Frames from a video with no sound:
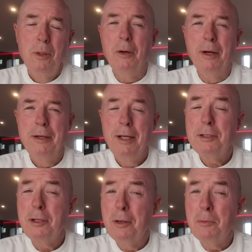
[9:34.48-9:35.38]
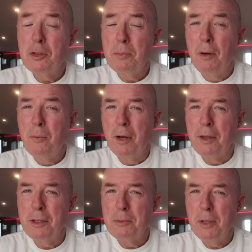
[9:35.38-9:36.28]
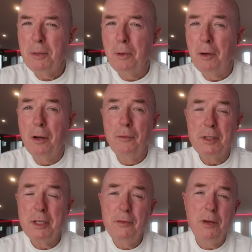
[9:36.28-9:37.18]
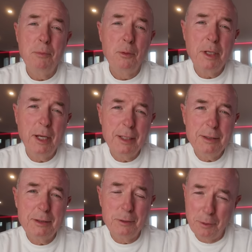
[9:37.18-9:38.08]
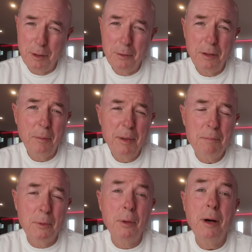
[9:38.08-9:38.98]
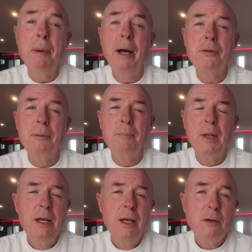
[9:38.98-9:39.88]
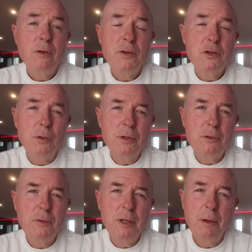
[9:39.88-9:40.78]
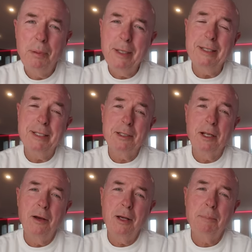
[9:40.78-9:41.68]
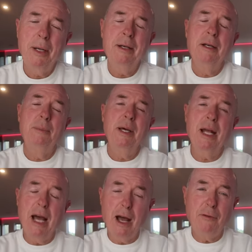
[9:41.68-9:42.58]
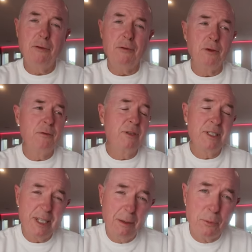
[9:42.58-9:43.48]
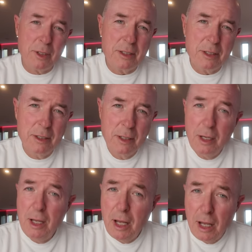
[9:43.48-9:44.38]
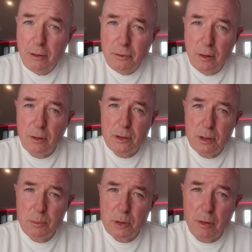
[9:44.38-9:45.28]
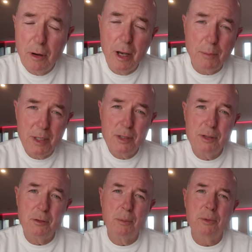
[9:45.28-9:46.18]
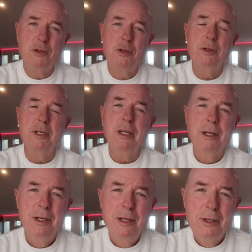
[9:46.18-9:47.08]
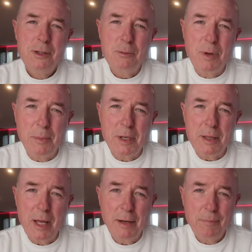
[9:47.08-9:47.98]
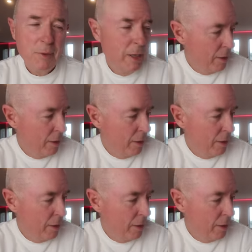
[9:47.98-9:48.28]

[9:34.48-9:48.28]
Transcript: Well, next time you spot one of these people on the T V broadcasts, you'll know a little bit more about them. If you've enjoyed this video, please hit the like button, and about half of you, for some reason, have not subscribed. Here's your opportunity to remedy that.